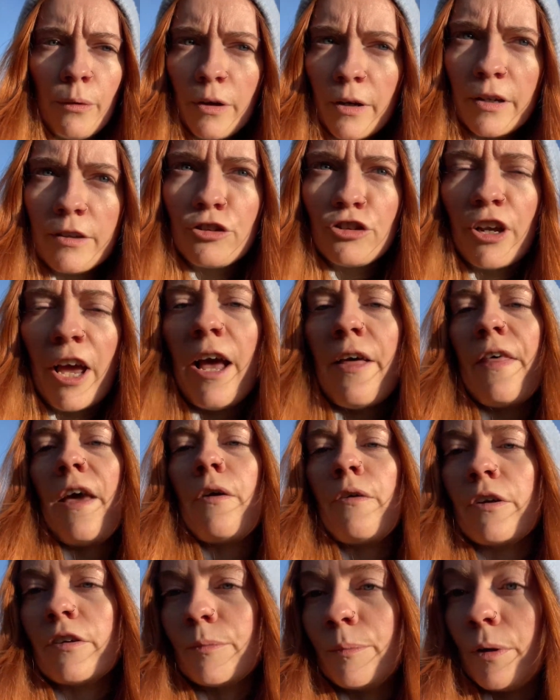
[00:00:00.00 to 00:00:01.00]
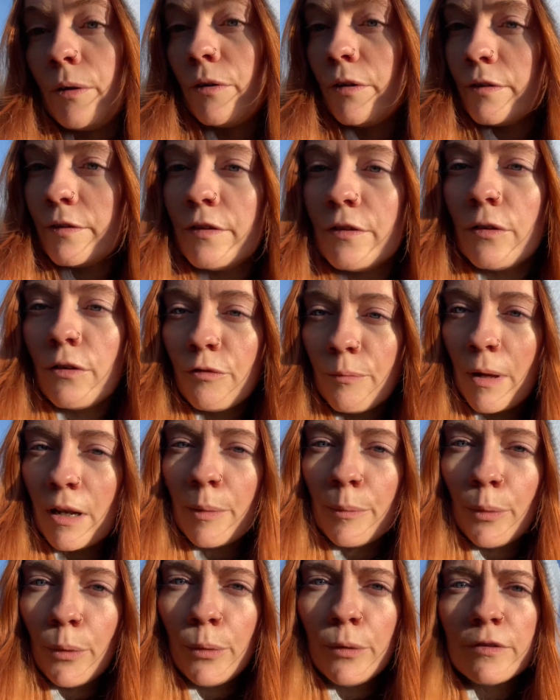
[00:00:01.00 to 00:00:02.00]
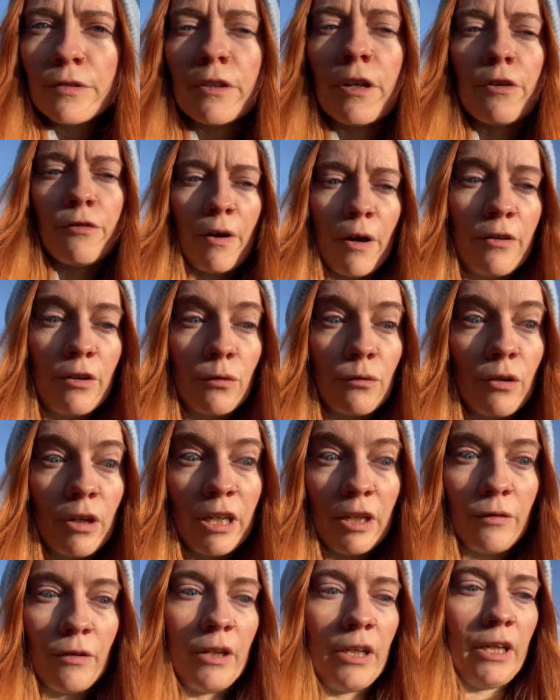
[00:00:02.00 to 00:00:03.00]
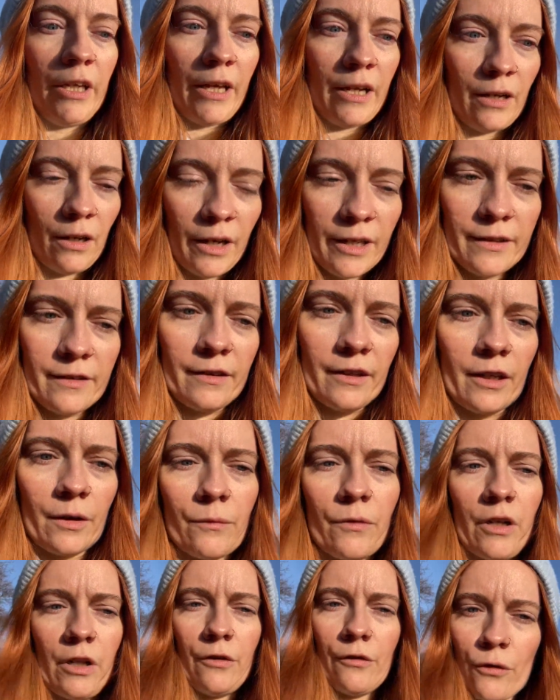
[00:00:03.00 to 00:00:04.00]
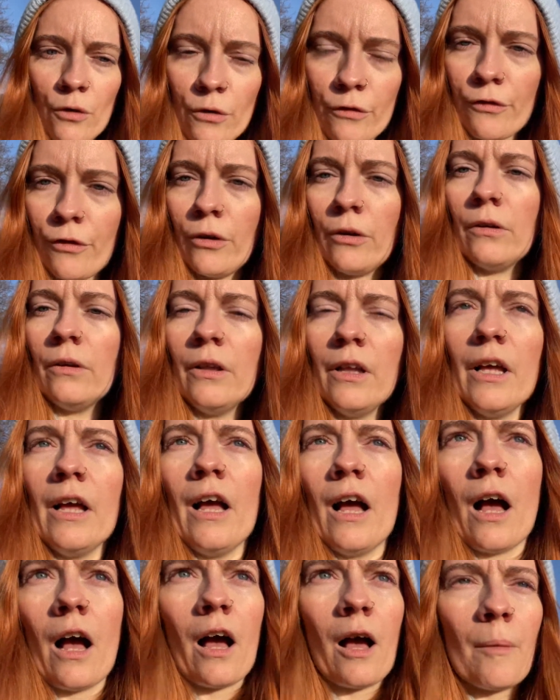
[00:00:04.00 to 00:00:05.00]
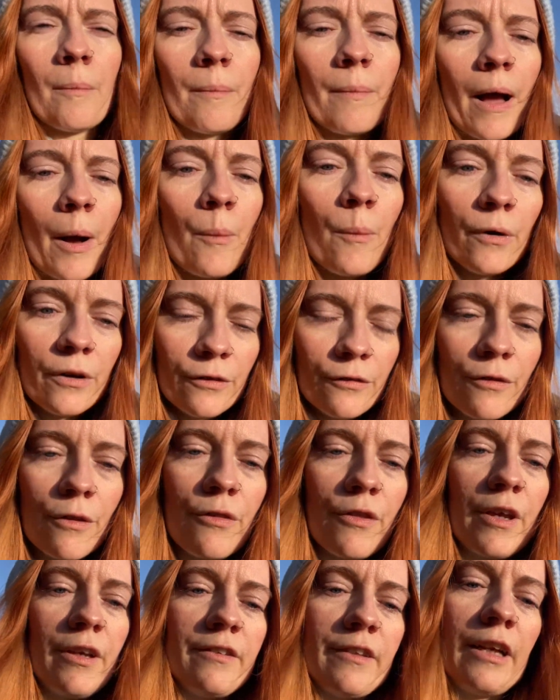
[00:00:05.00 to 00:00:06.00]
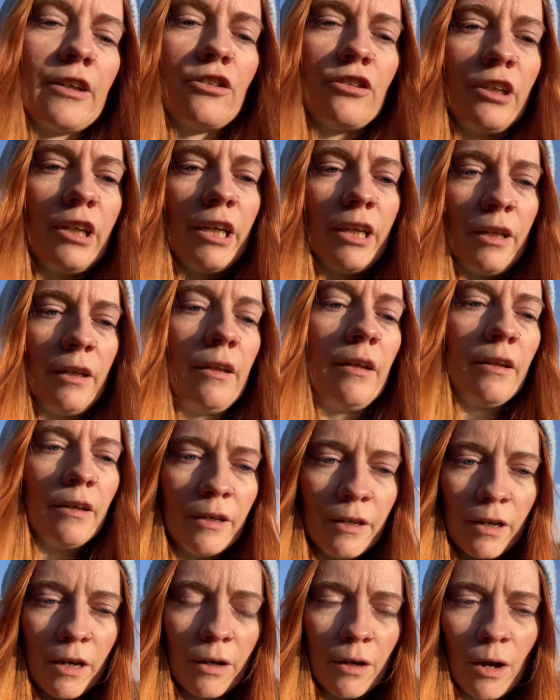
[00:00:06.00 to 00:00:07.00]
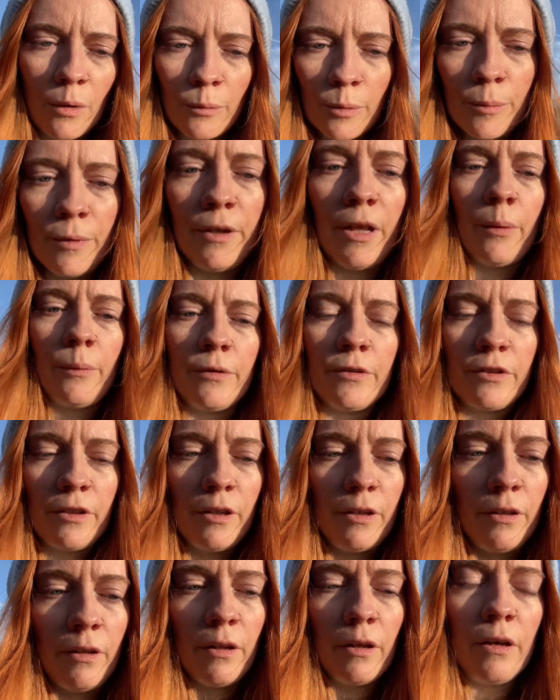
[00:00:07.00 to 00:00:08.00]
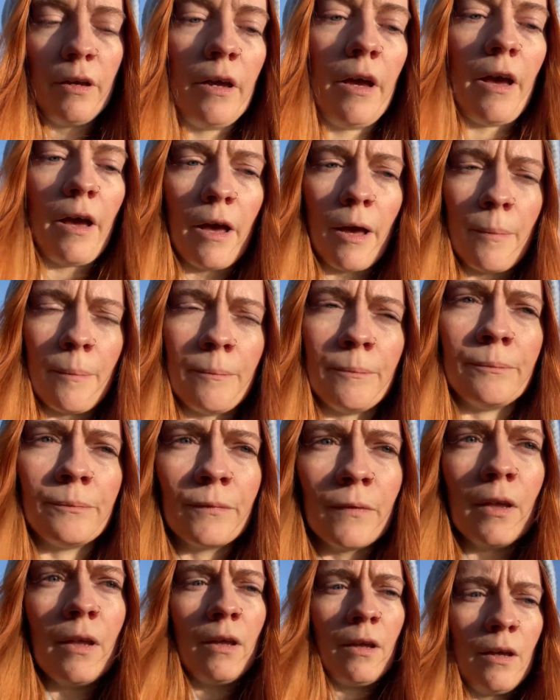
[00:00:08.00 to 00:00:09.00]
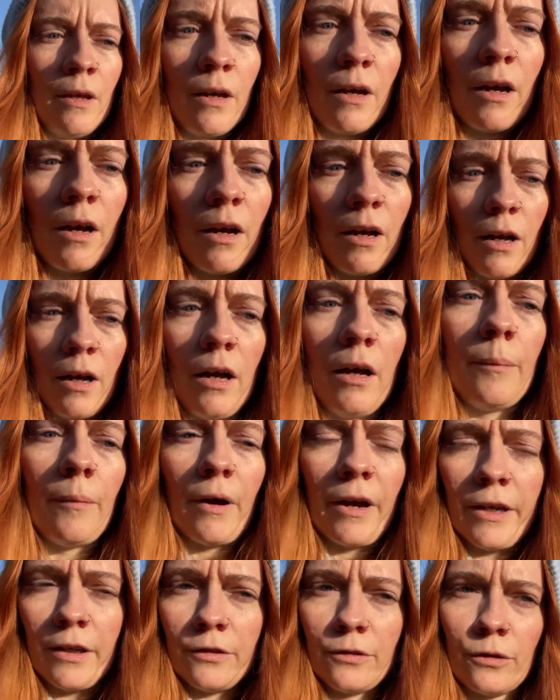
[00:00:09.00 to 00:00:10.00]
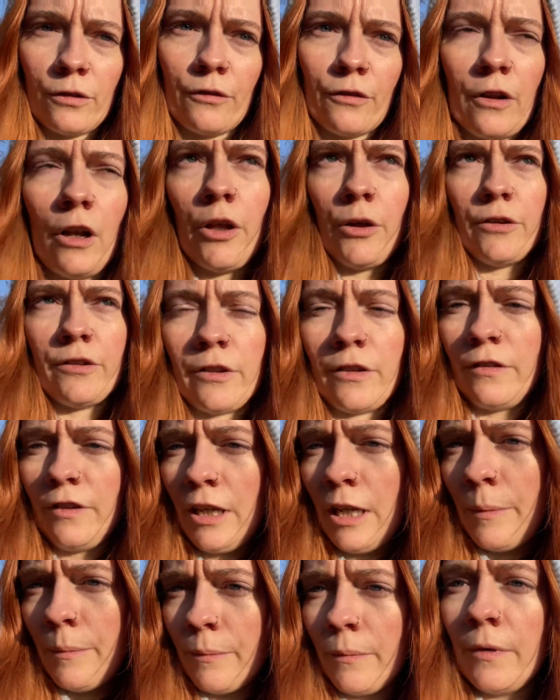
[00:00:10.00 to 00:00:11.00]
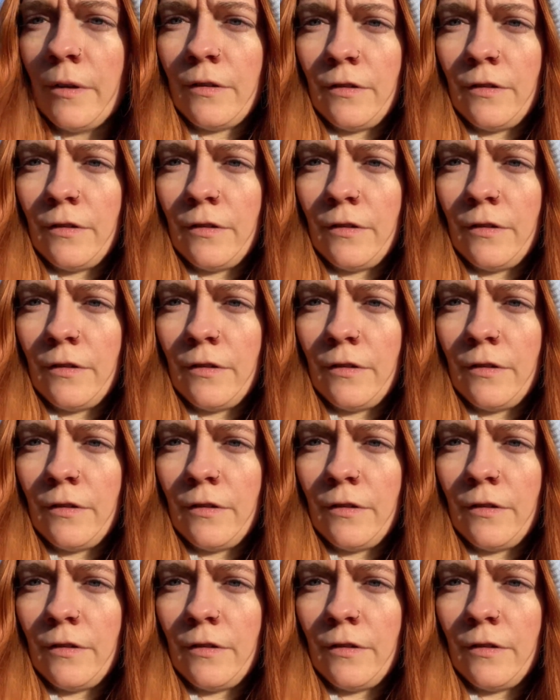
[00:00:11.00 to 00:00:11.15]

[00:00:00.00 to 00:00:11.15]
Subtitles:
share their experiences of menopause, and I found it really, really enlightening and really fruitful. And one of the things actually in a woman that was in my sort of closer team